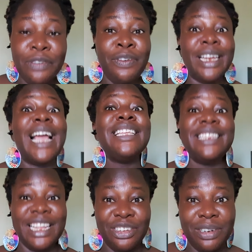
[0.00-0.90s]
The father
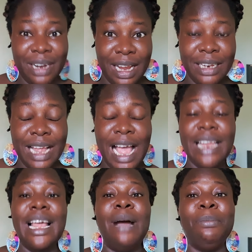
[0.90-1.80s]
is Nigerian
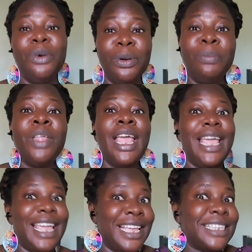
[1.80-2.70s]
and her mom
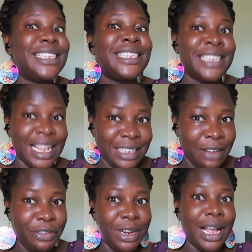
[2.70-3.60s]
is South
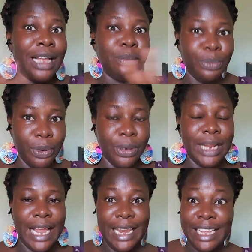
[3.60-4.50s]
African
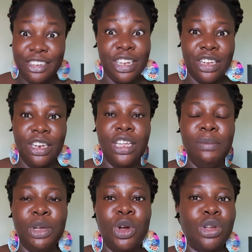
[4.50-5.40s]
born,
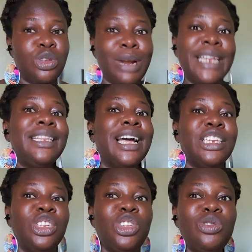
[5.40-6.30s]
allegedly, because right now
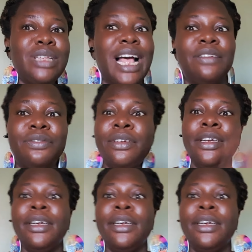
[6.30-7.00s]
the news has